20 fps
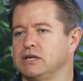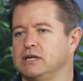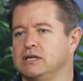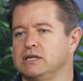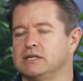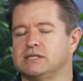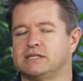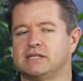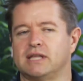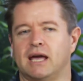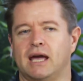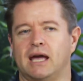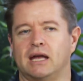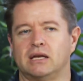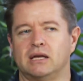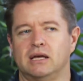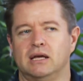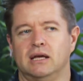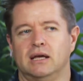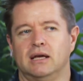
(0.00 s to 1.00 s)
is that
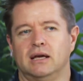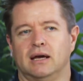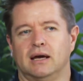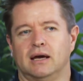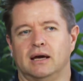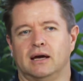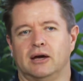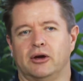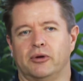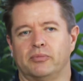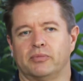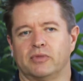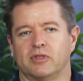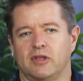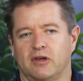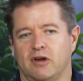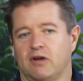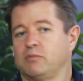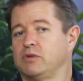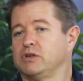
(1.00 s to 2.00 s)

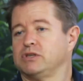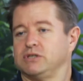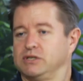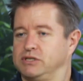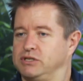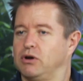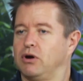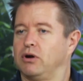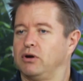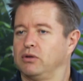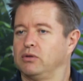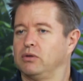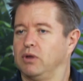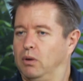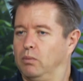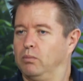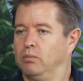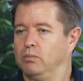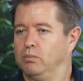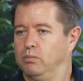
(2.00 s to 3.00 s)
the government's decided that